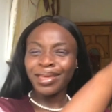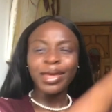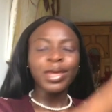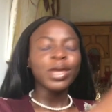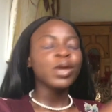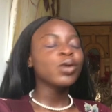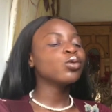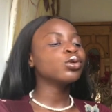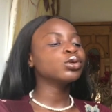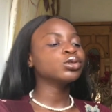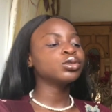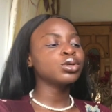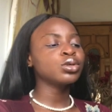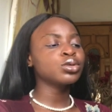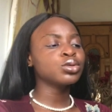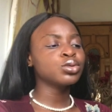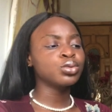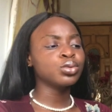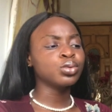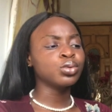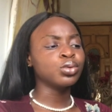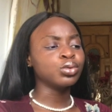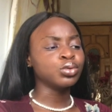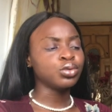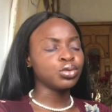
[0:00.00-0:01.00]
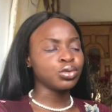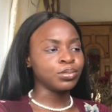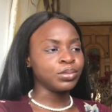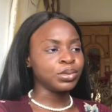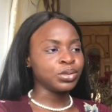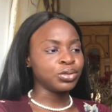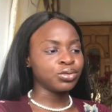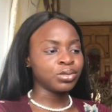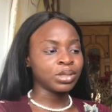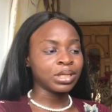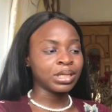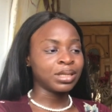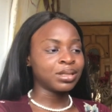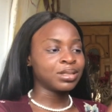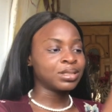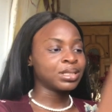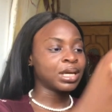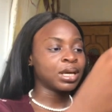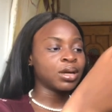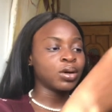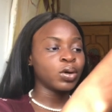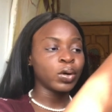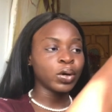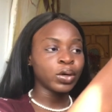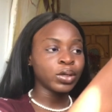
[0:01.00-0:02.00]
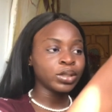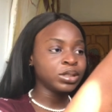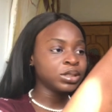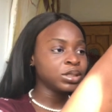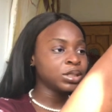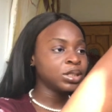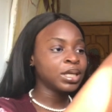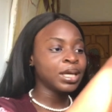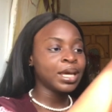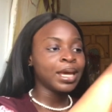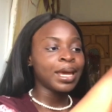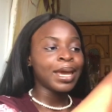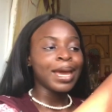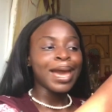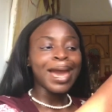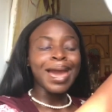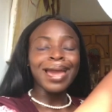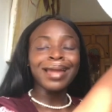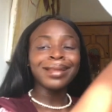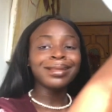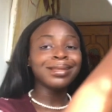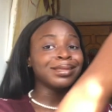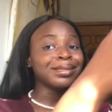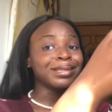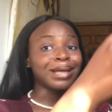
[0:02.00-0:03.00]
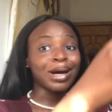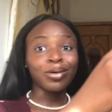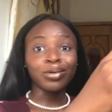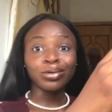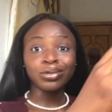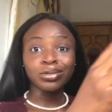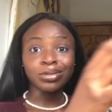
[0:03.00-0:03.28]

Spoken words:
it was just too good to be true. And I was like, god, anything that wants